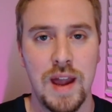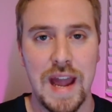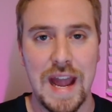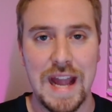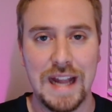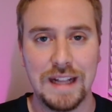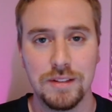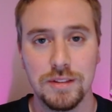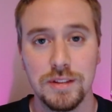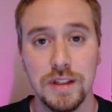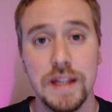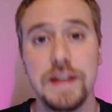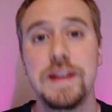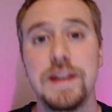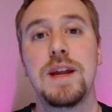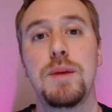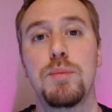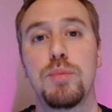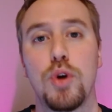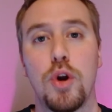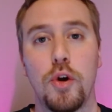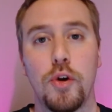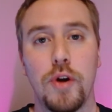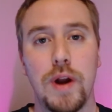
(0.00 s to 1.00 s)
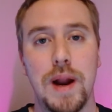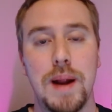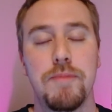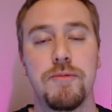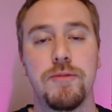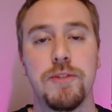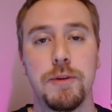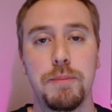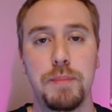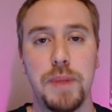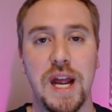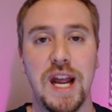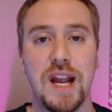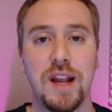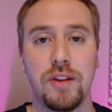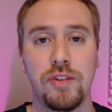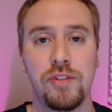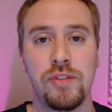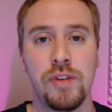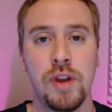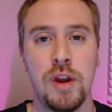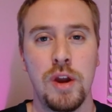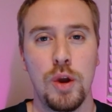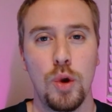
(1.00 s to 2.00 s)
a lending program for
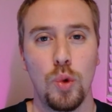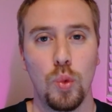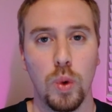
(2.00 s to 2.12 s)
banks